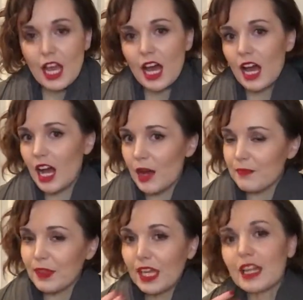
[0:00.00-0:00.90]

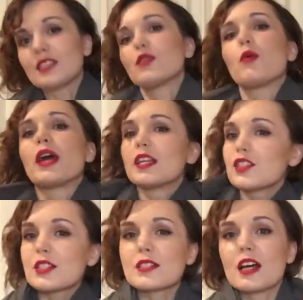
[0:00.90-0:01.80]
Another way is
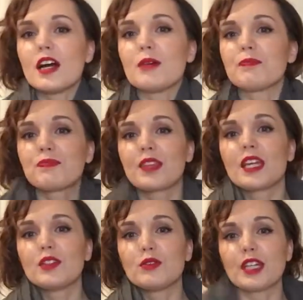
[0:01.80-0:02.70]
just,
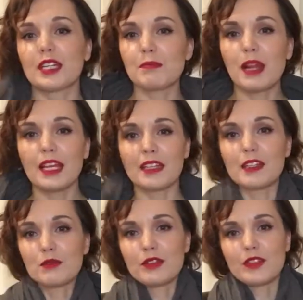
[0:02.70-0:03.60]
you can play
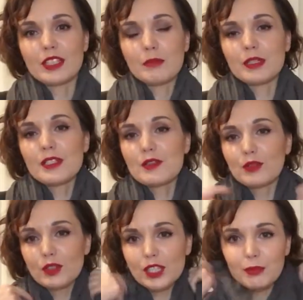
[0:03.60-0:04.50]
with it a bit, so
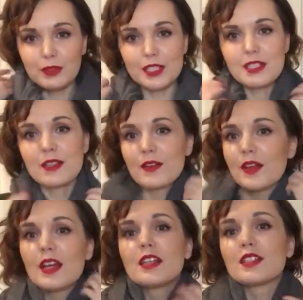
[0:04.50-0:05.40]
you keep this
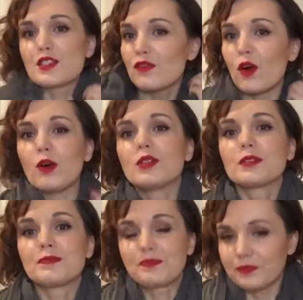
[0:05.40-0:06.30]
fold,